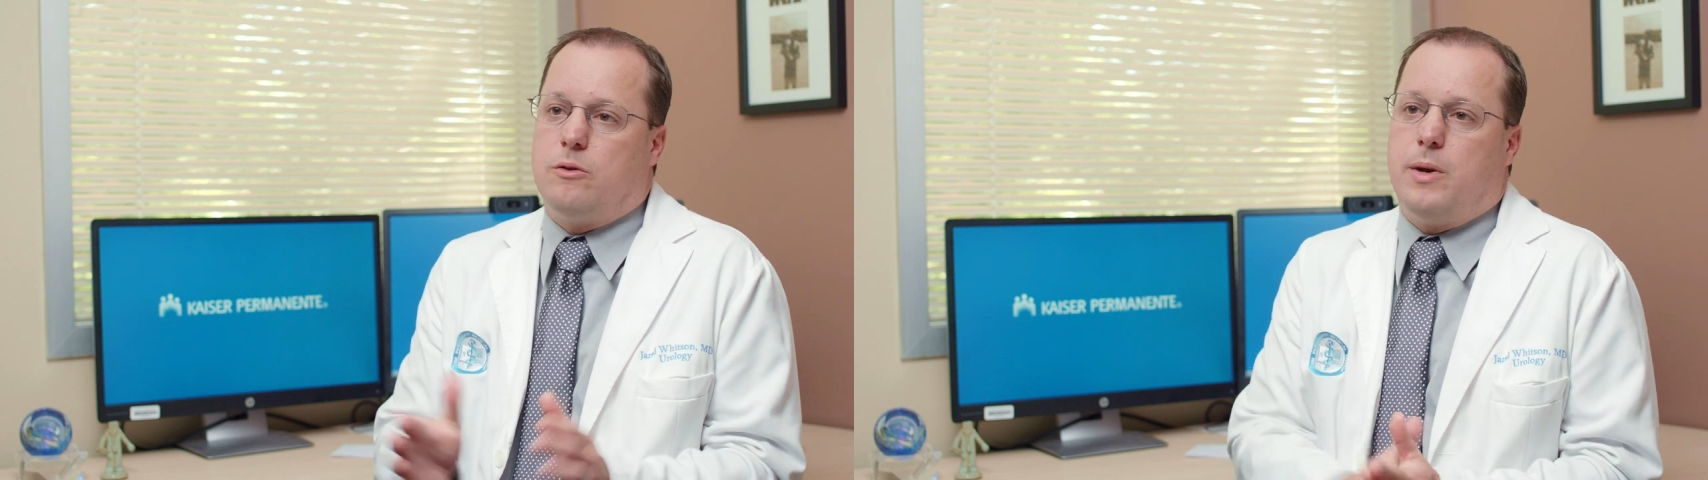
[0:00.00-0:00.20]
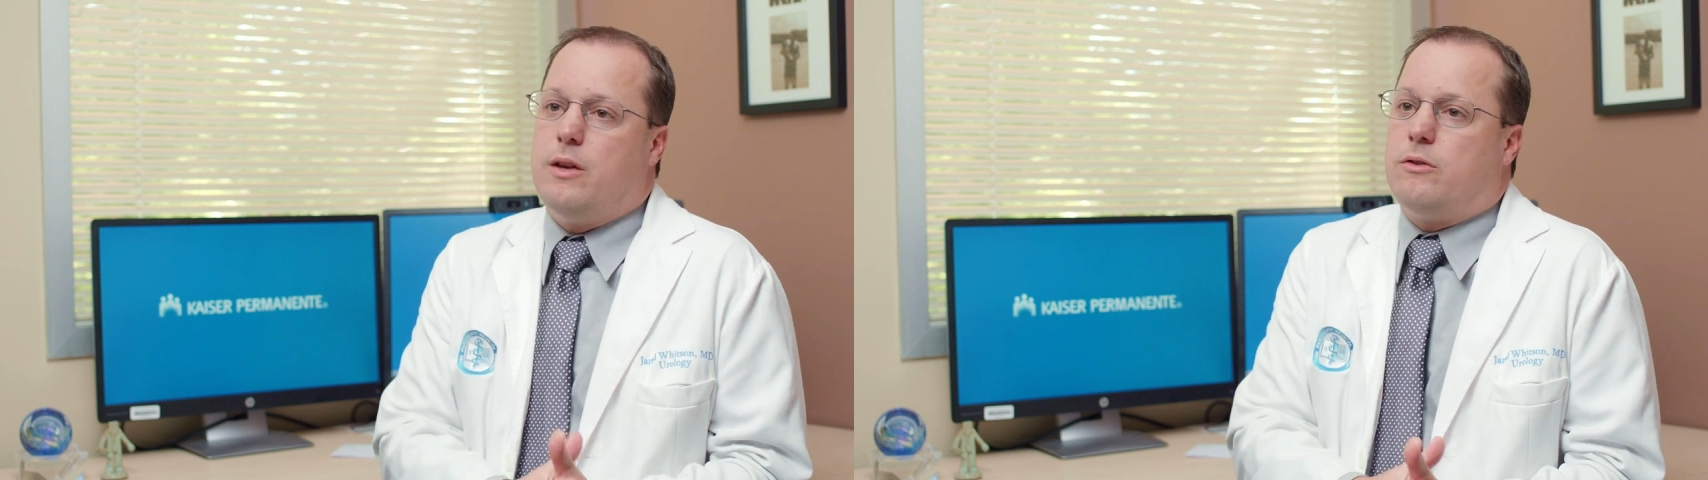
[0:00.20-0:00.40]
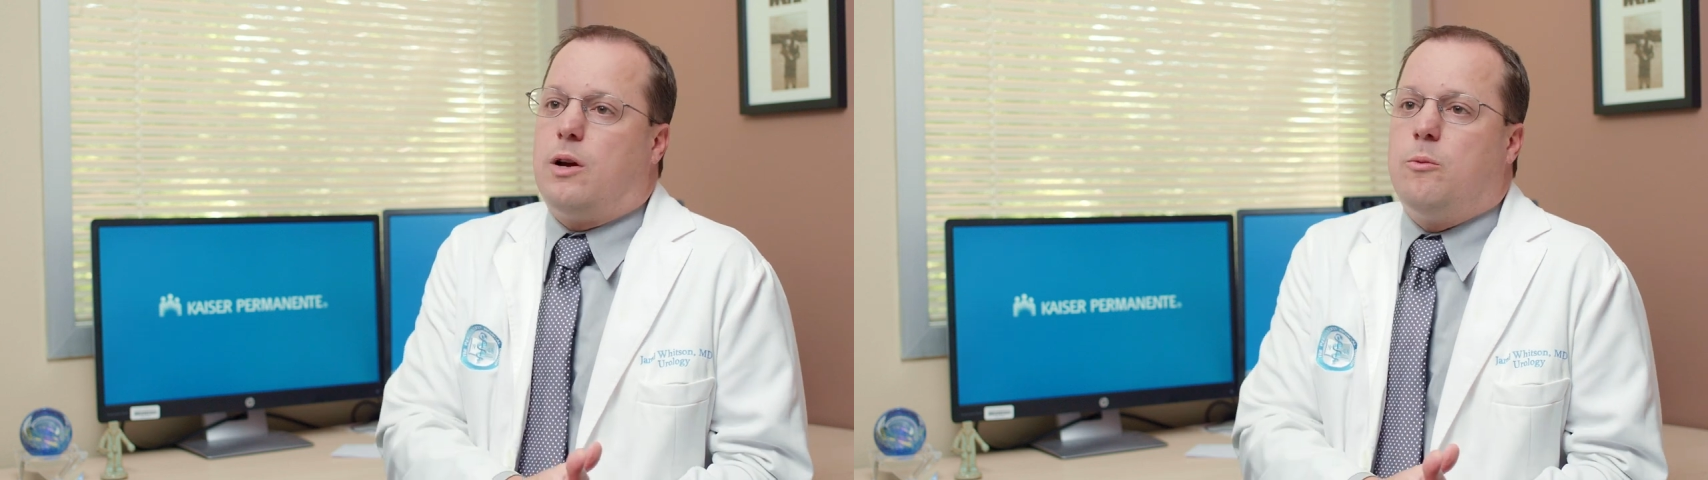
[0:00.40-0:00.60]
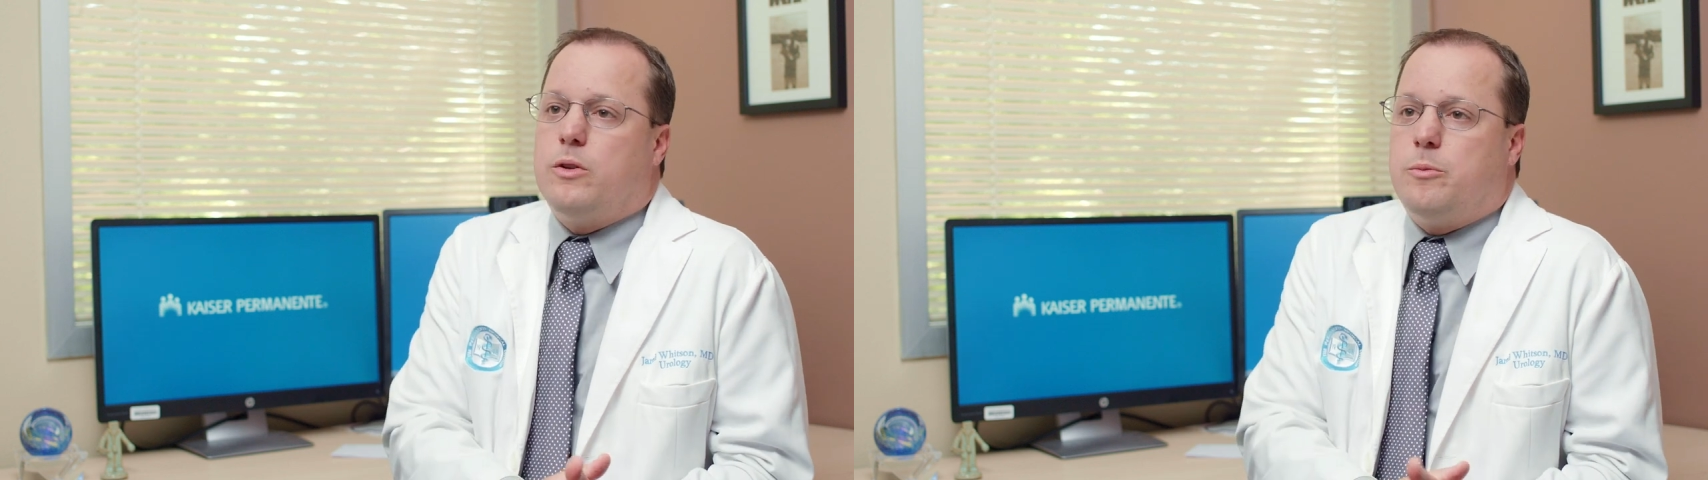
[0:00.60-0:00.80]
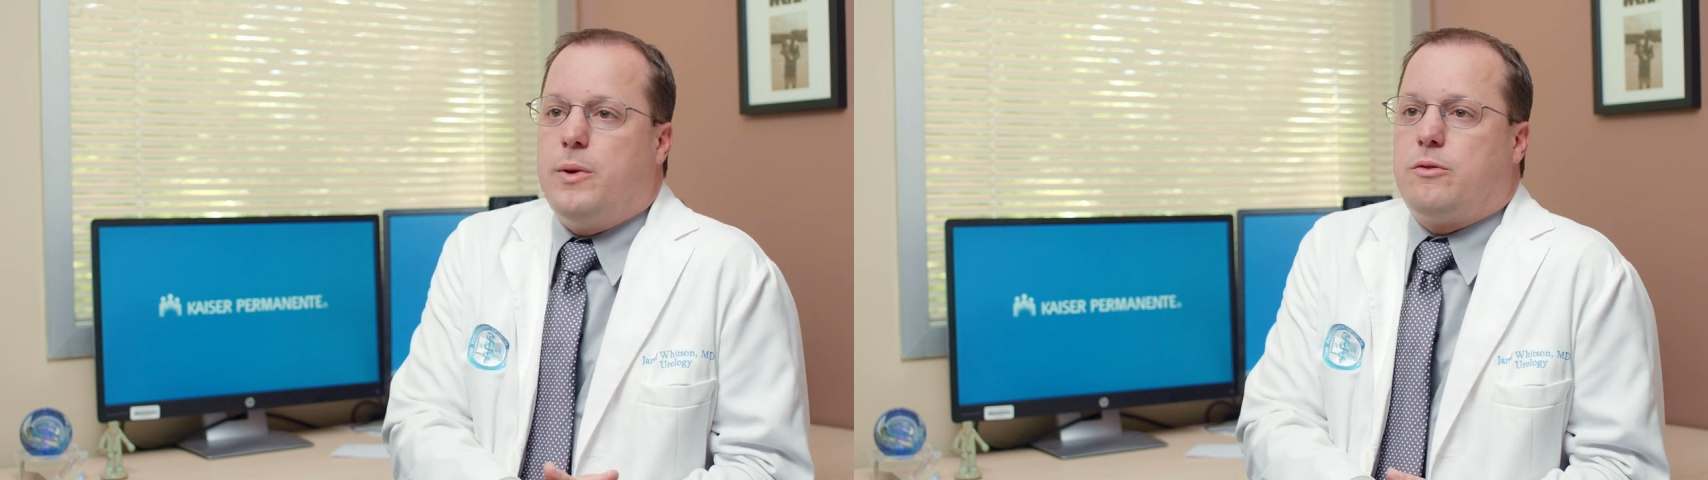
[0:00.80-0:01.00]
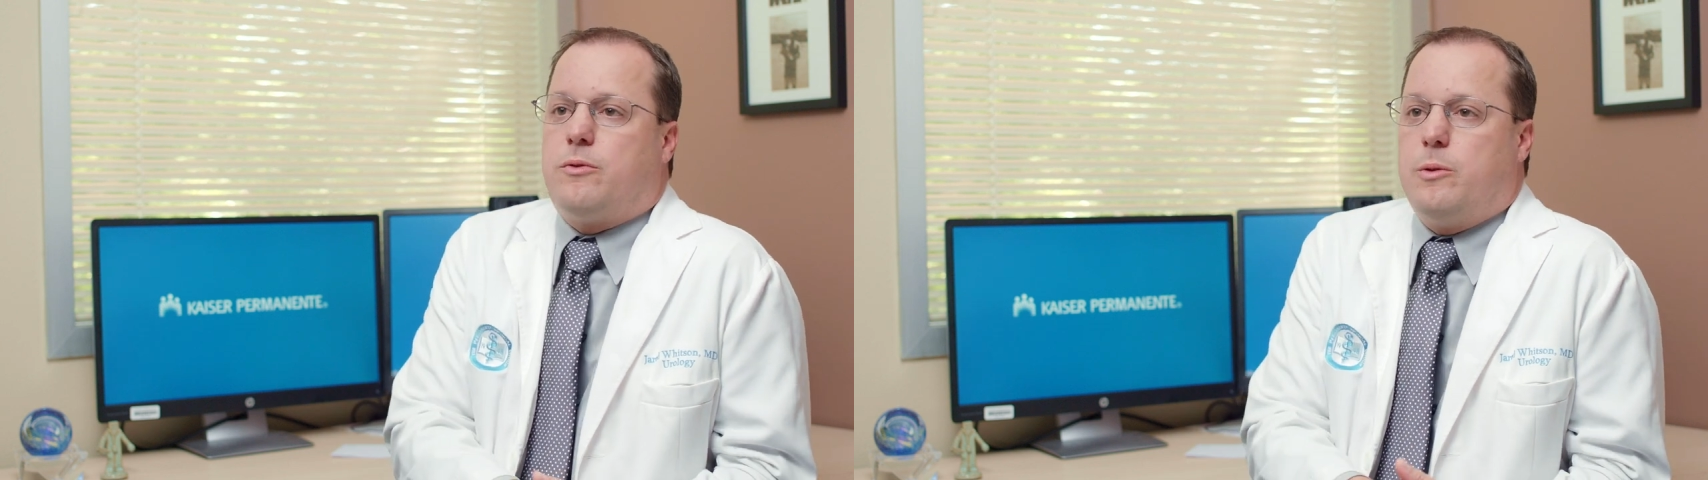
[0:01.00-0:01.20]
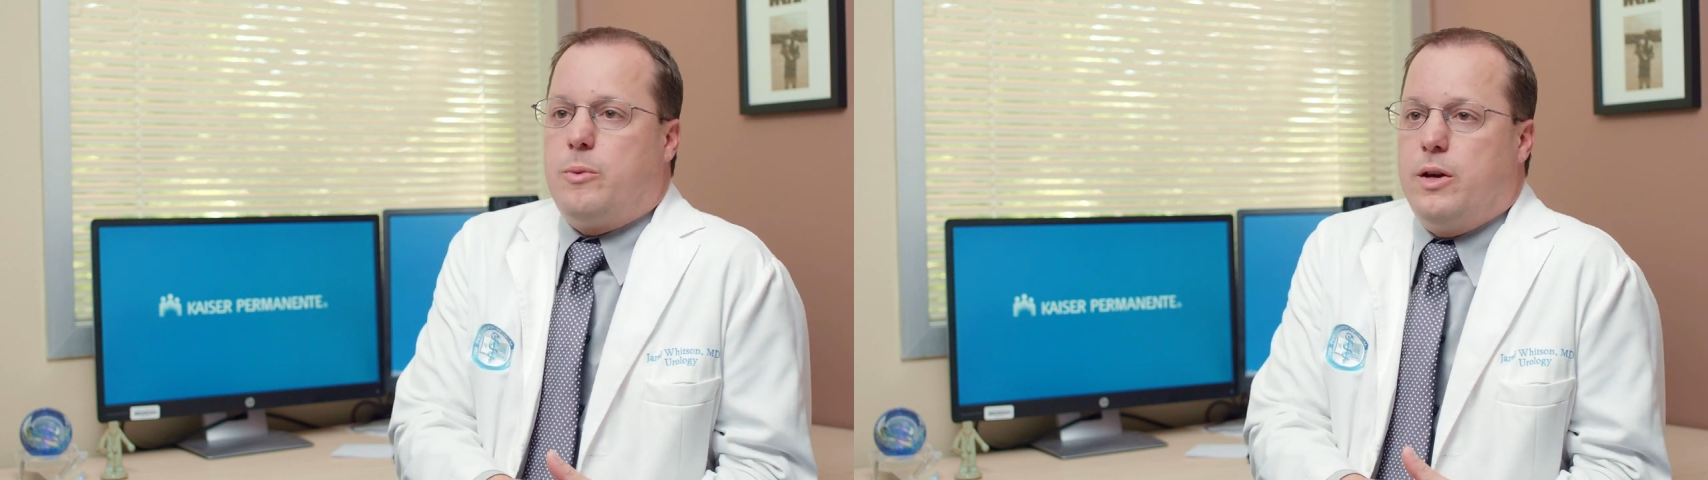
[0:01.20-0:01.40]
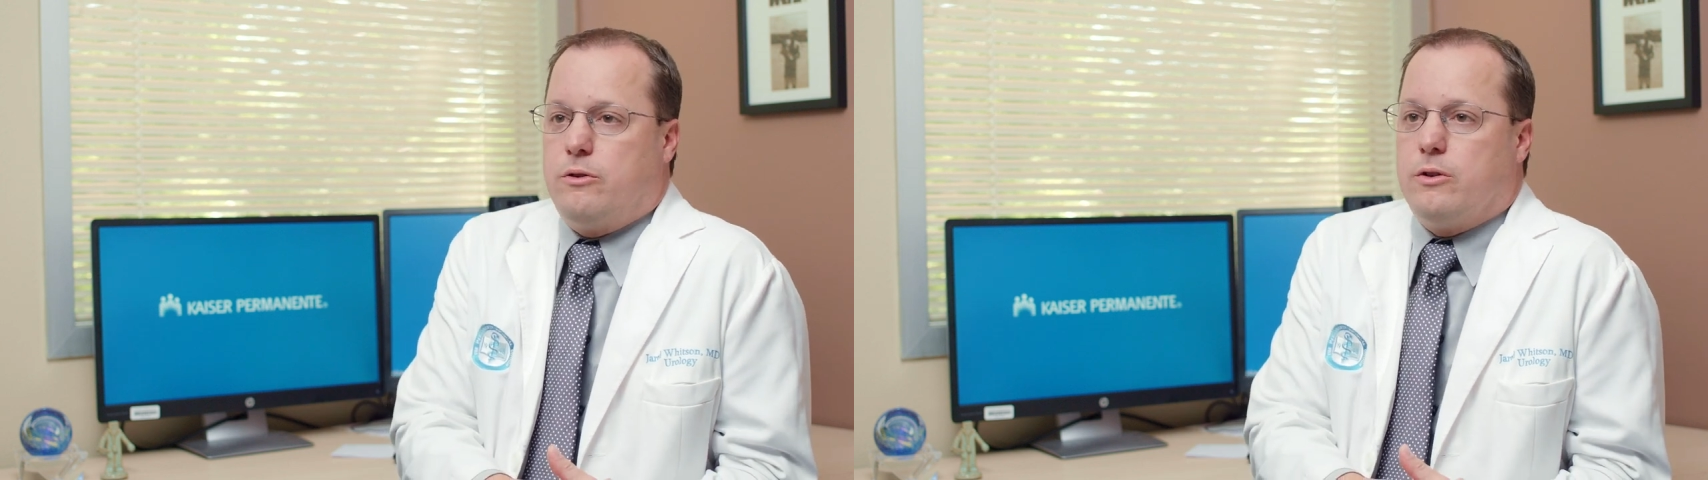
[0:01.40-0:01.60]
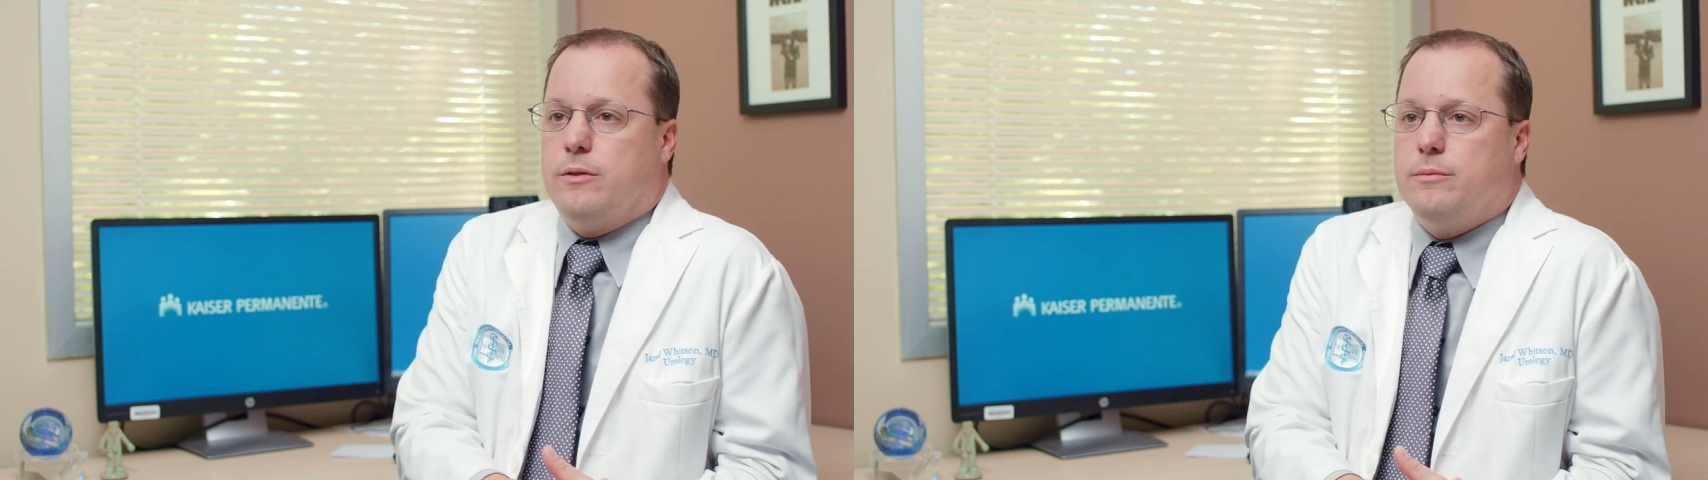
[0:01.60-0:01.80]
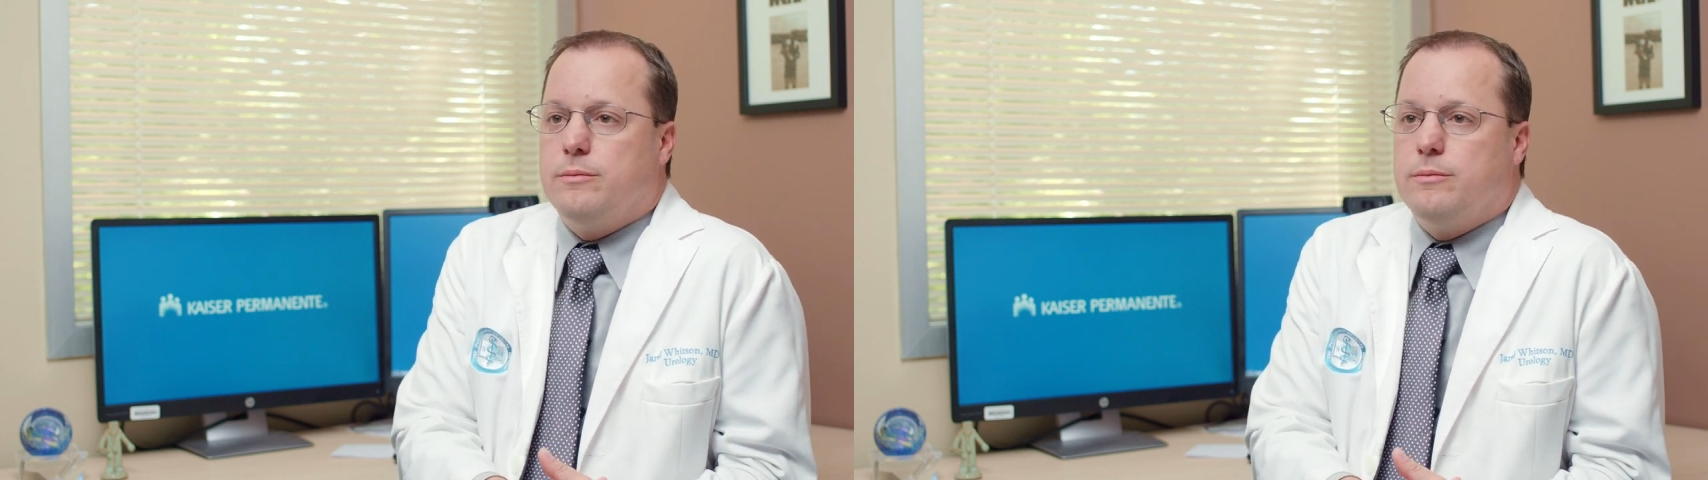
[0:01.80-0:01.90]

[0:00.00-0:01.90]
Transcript: based on what's best for the patient.